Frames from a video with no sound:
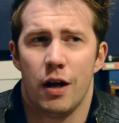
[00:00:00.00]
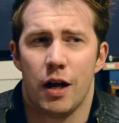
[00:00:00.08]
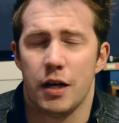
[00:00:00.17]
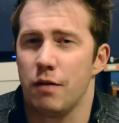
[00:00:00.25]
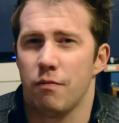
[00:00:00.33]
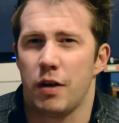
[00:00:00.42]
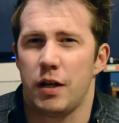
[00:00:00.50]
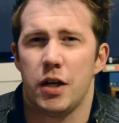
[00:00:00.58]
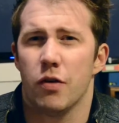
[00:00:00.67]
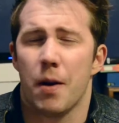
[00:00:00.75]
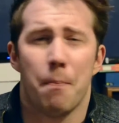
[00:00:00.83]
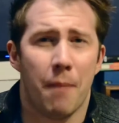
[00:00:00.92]

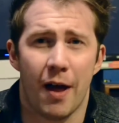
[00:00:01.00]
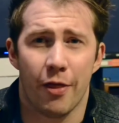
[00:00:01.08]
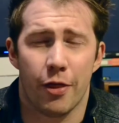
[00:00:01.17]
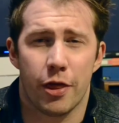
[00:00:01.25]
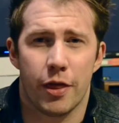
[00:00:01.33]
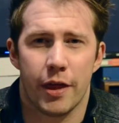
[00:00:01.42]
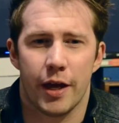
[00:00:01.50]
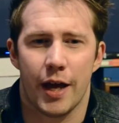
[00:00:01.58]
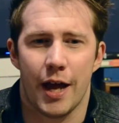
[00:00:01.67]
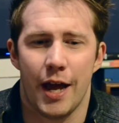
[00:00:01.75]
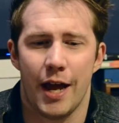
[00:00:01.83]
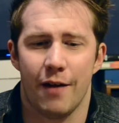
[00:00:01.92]
and a month
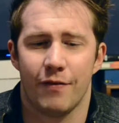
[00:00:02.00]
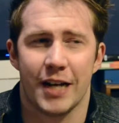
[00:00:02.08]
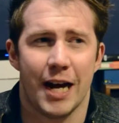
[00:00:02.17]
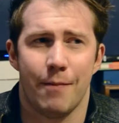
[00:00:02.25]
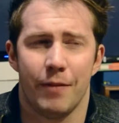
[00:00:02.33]
ahead of time.